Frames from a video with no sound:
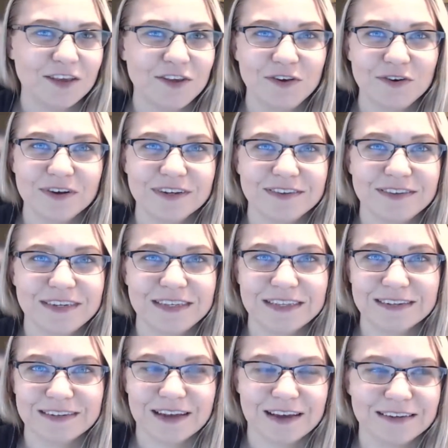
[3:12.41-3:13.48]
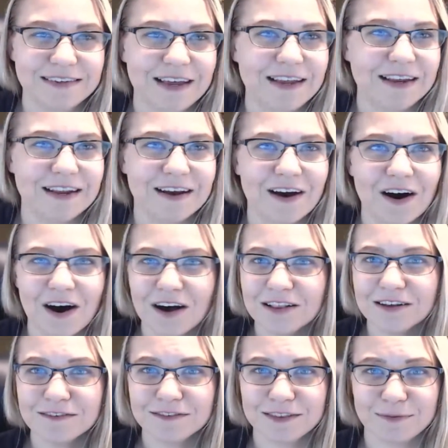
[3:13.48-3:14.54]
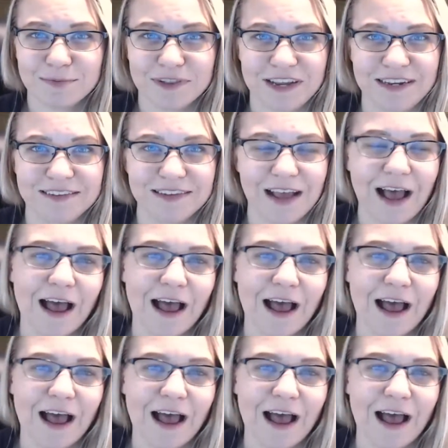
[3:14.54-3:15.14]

you can see this content all over the place.